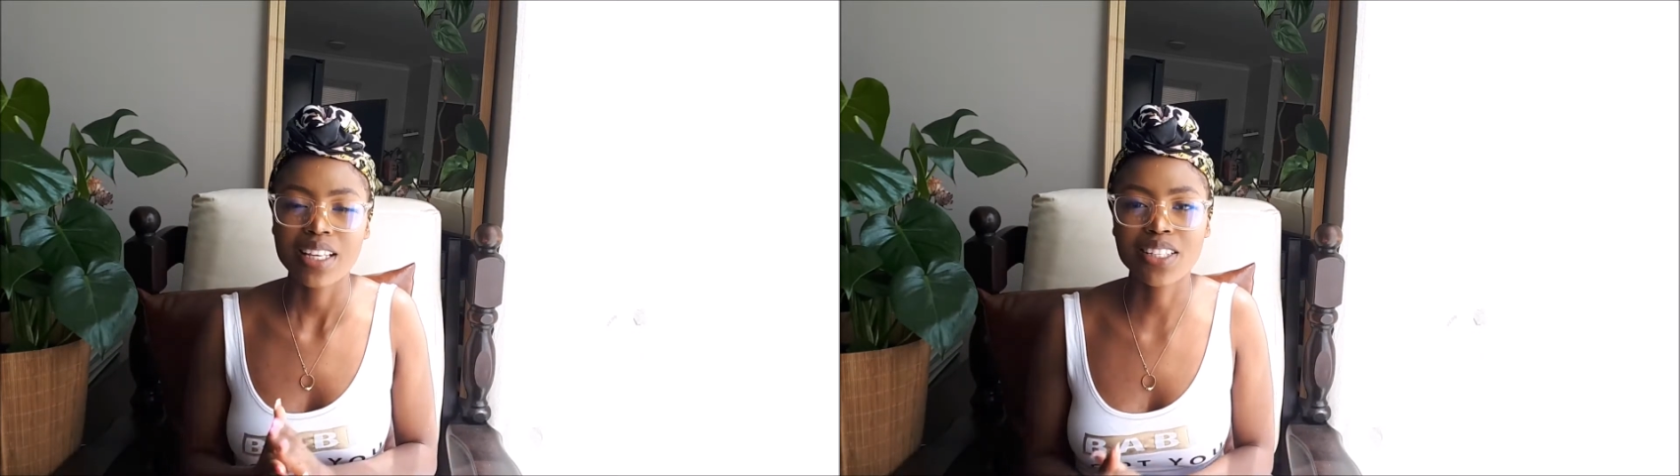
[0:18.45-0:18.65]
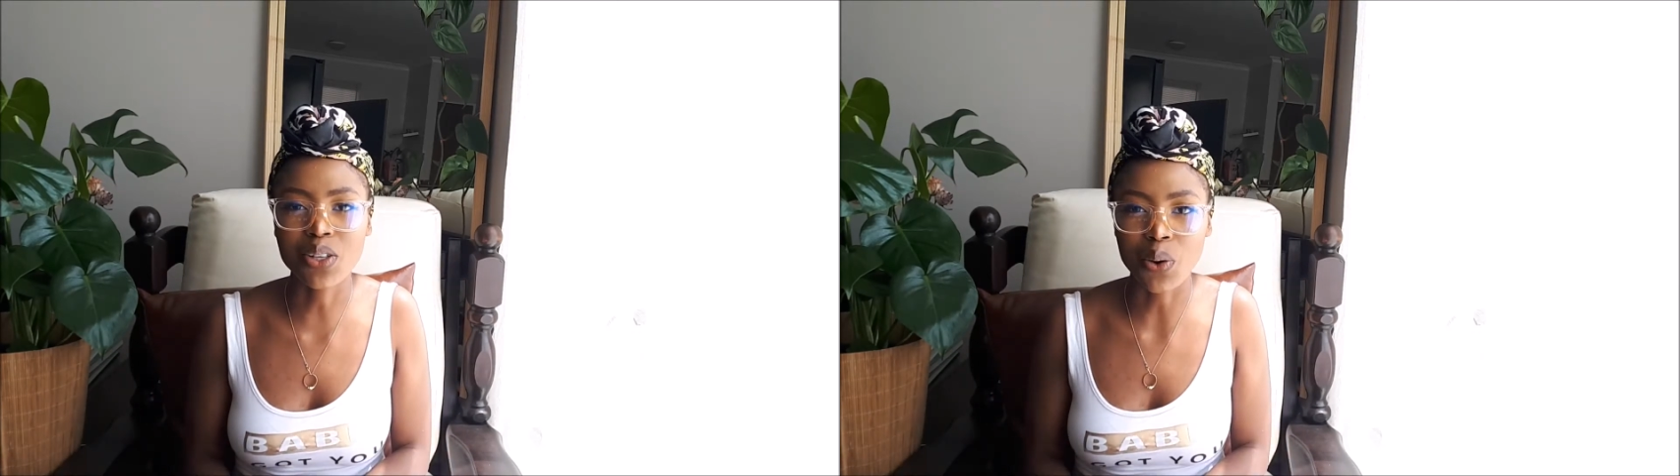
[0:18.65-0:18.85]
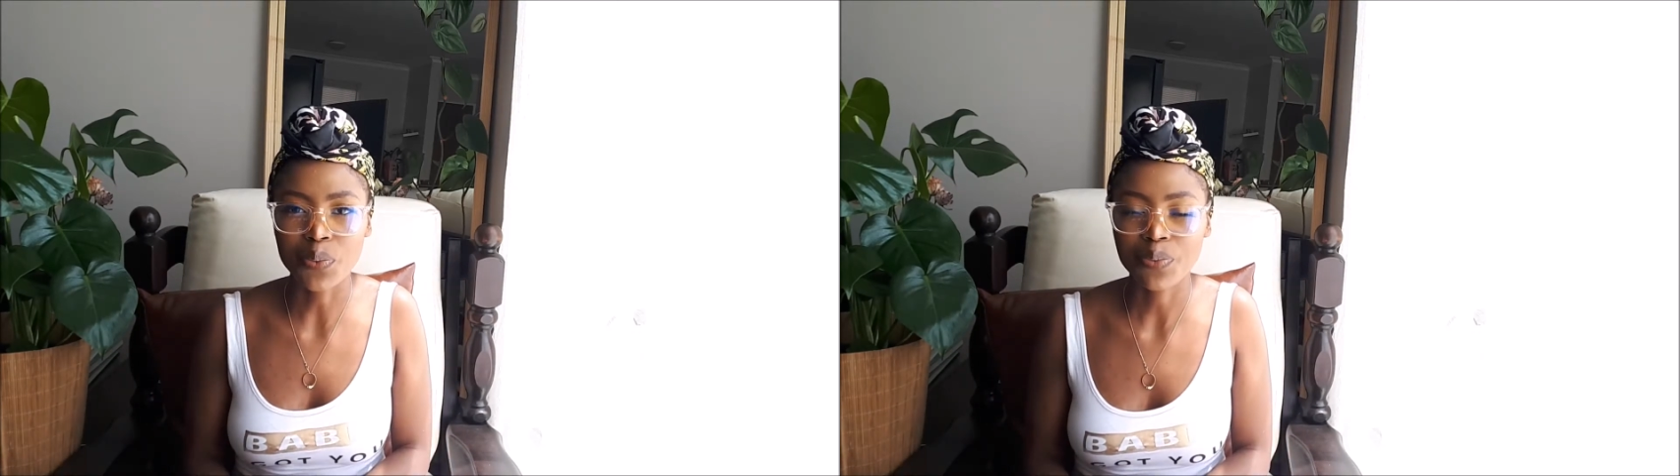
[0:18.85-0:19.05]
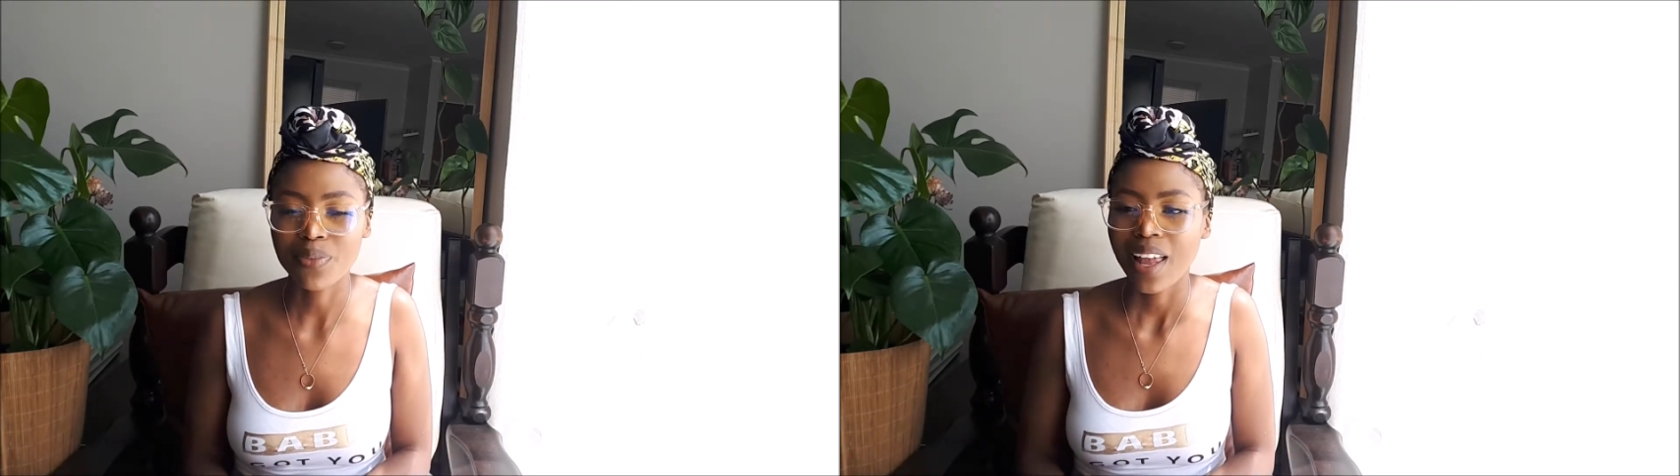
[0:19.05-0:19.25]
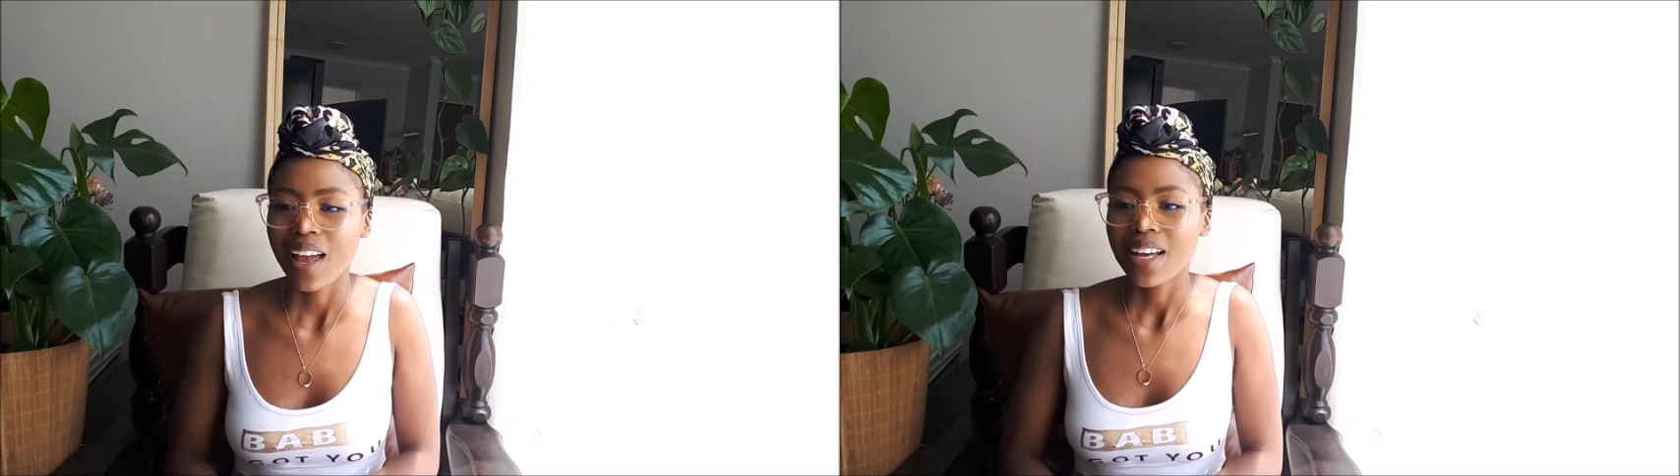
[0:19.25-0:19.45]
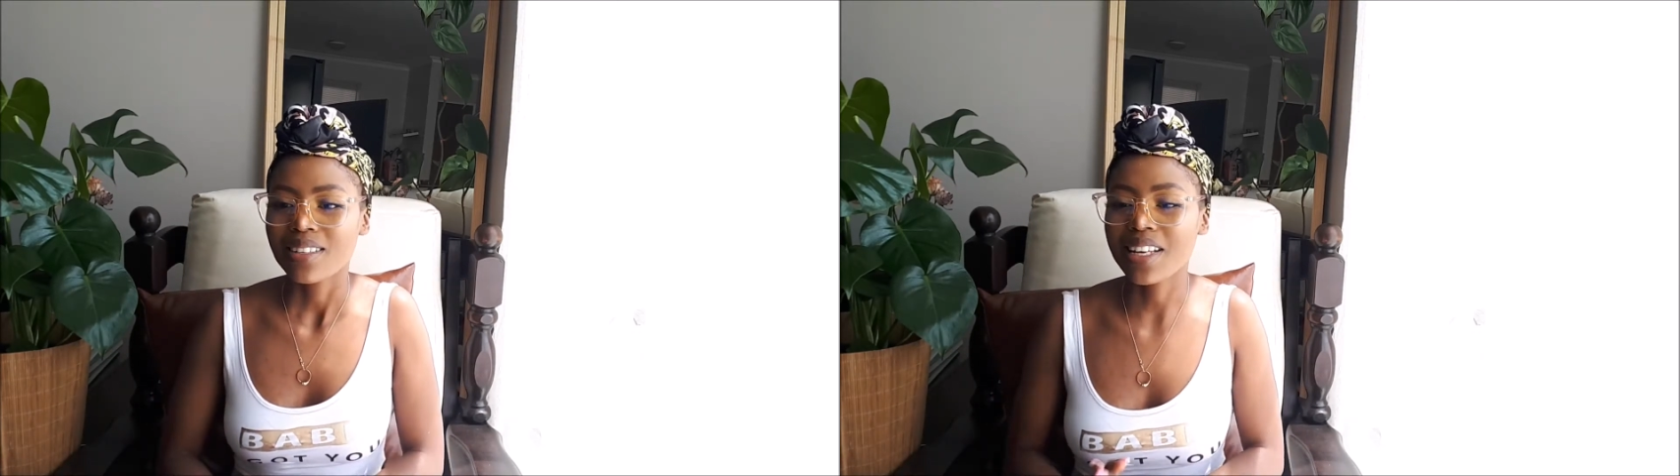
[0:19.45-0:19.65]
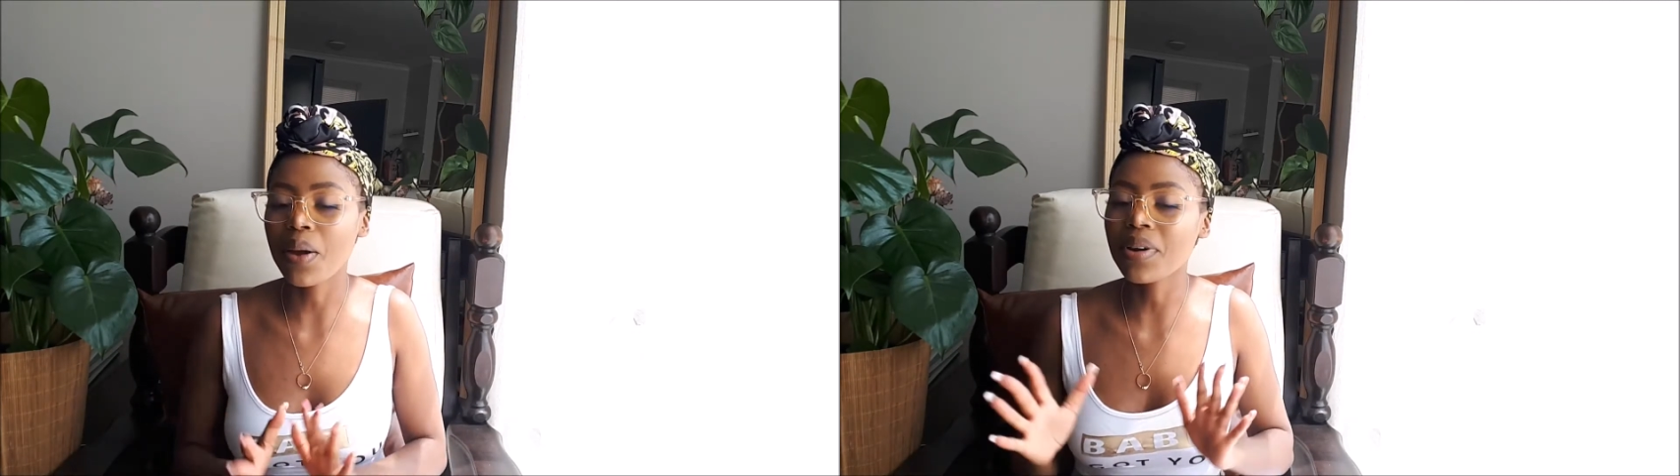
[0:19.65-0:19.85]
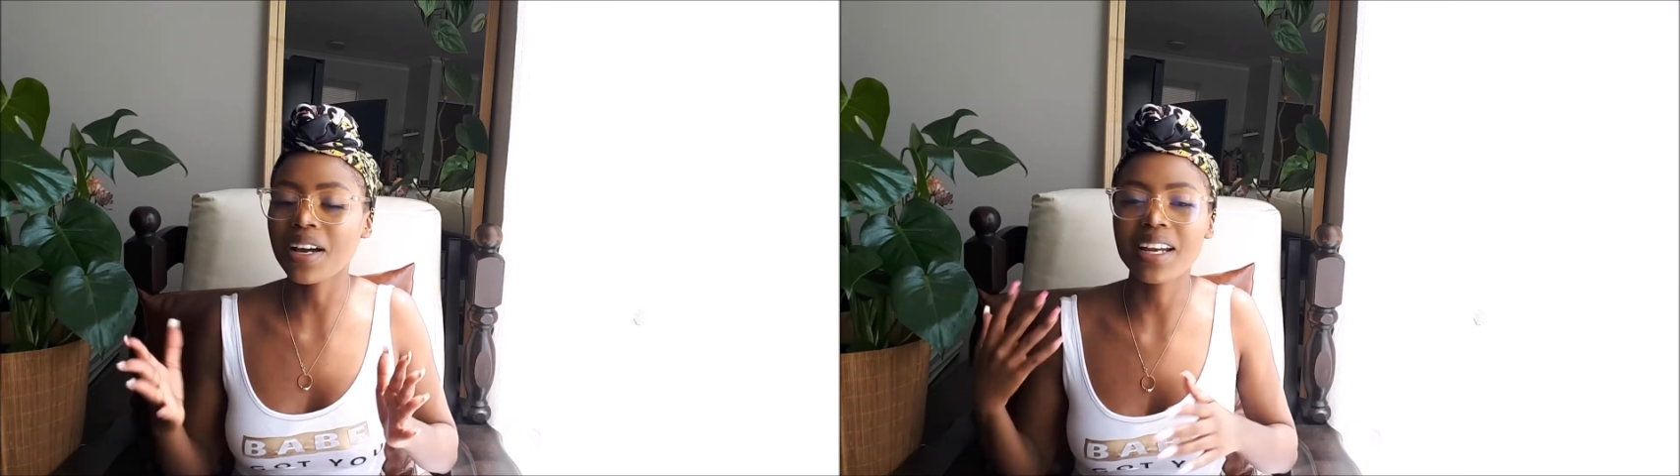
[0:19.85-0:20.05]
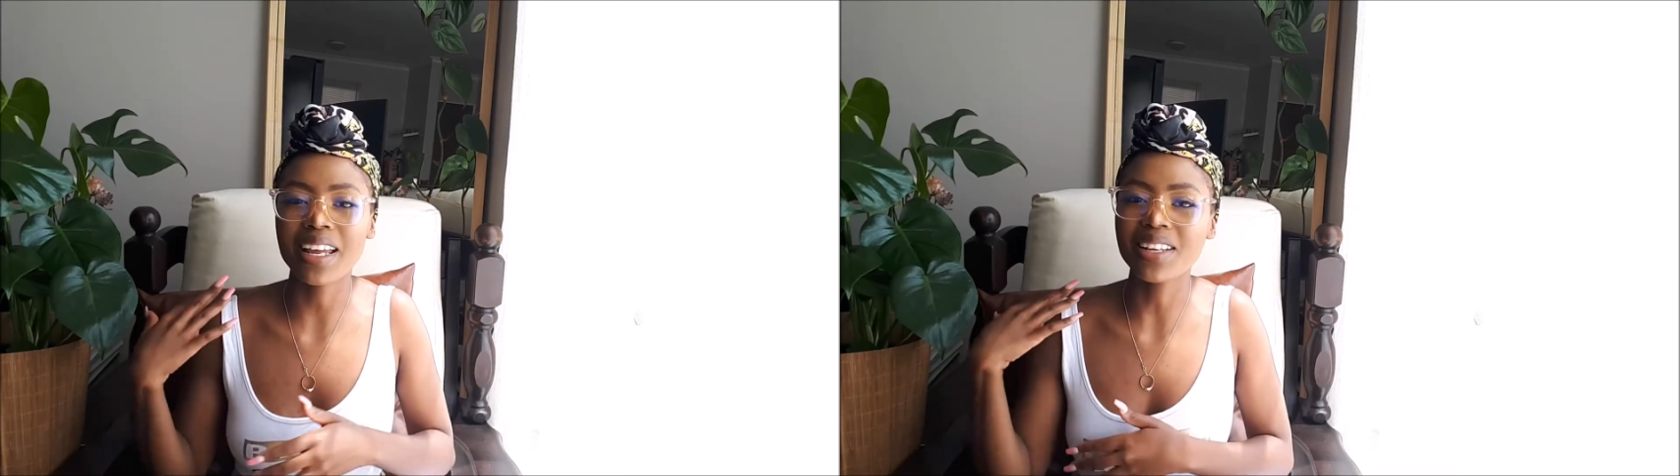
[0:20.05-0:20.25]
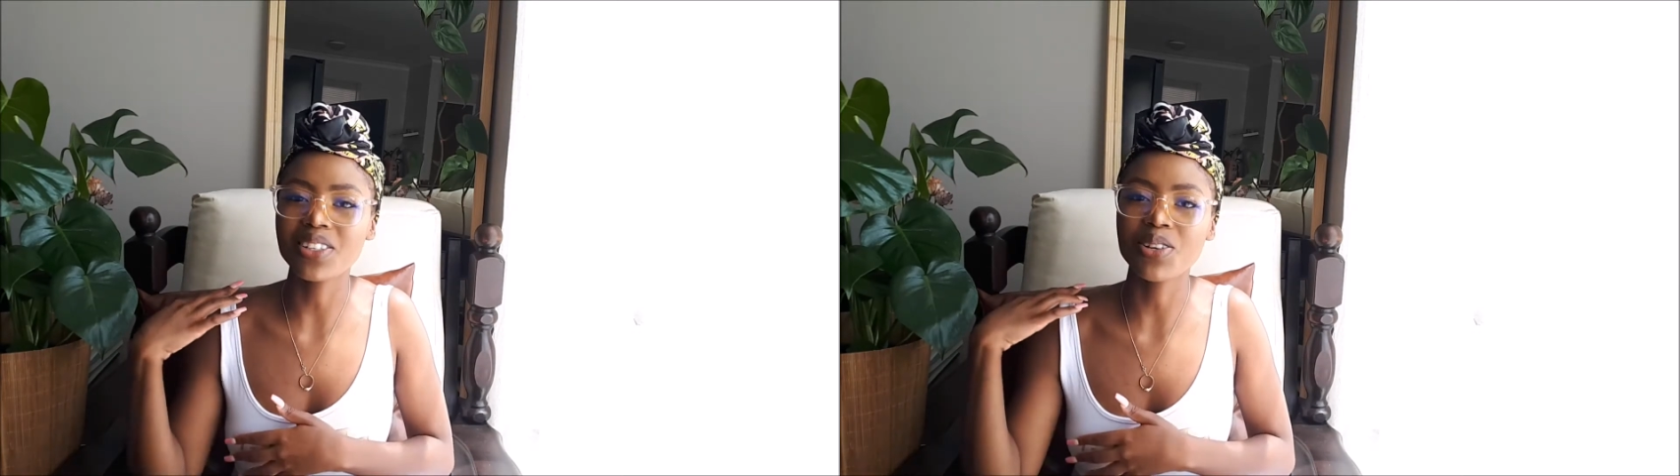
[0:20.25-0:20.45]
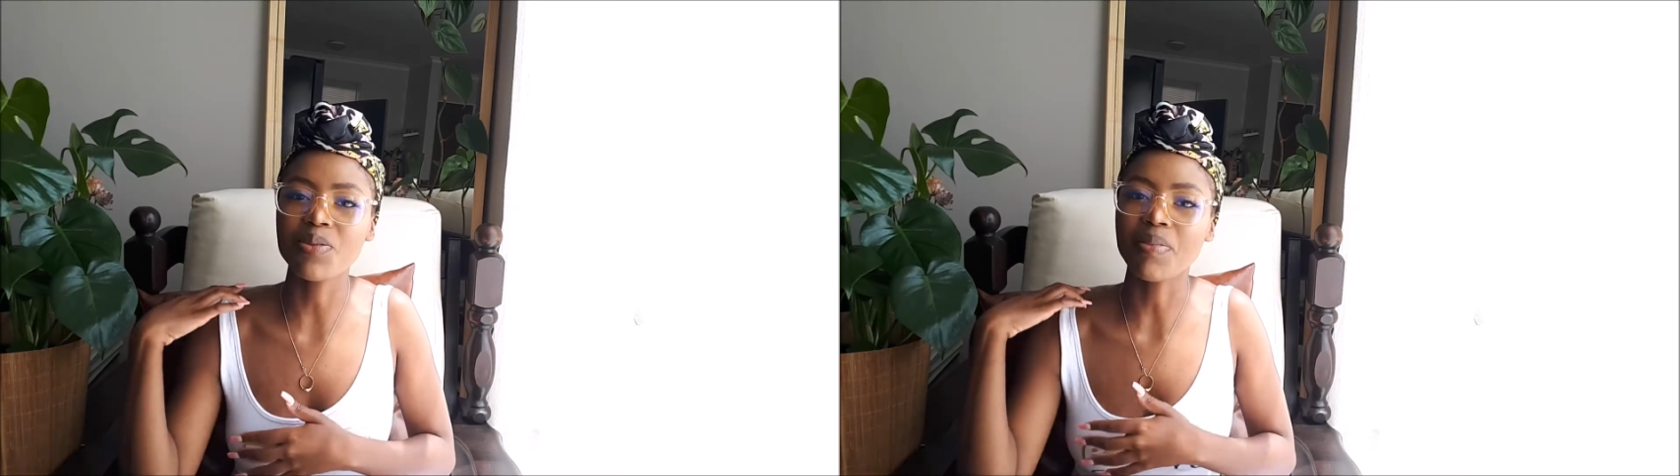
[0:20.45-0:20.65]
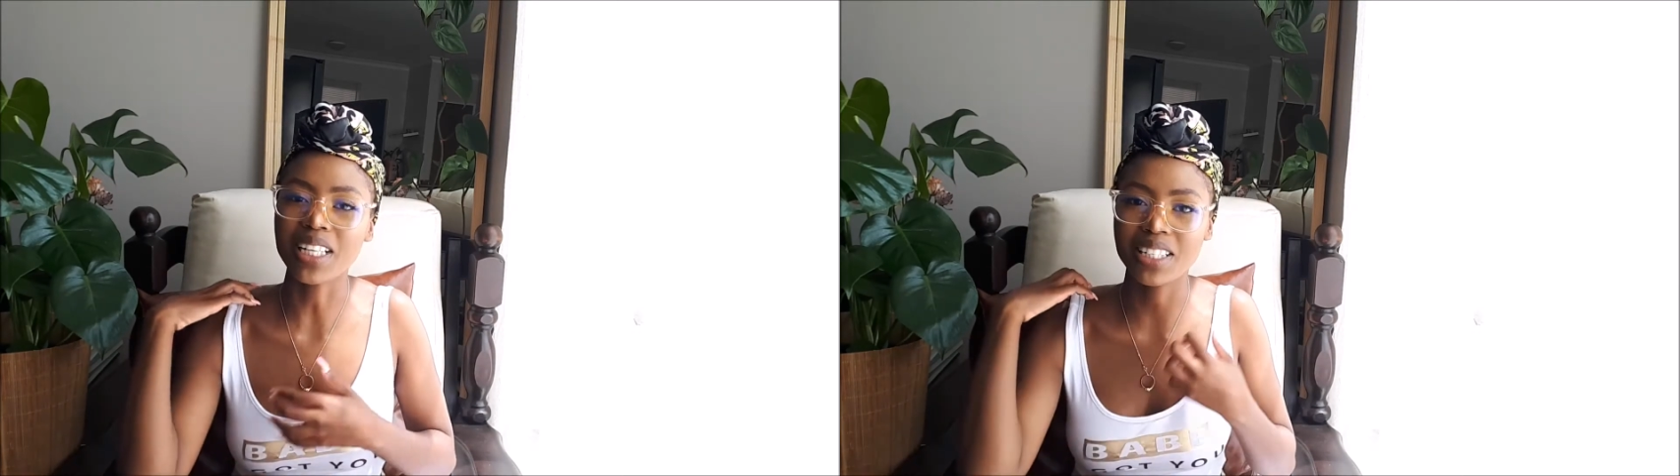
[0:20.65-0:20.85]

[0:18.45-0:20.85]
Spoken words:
So today we're not going to get into much